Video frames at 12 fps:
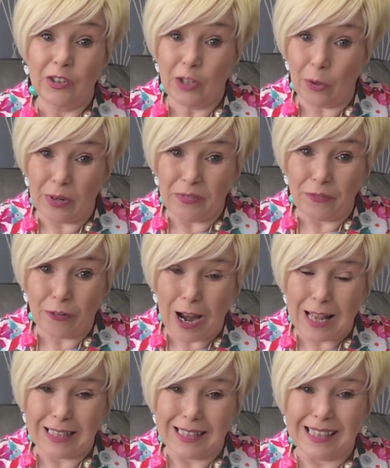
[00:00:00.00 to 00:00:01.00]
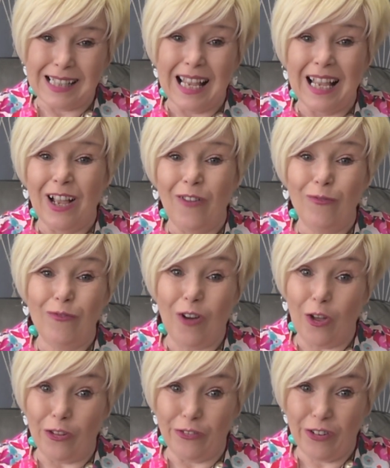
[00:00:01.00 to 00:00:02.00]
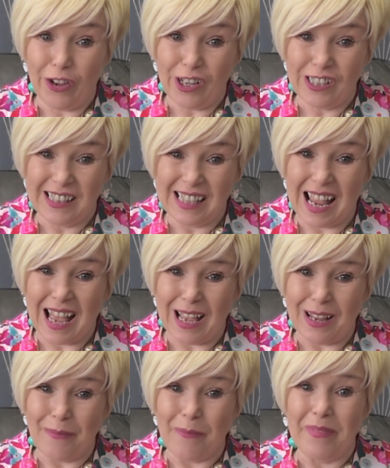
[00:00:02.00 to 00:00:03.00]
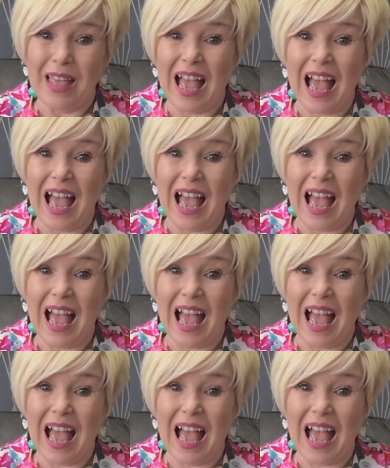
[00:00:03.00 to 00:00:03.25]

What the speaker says: sewing friends for the first time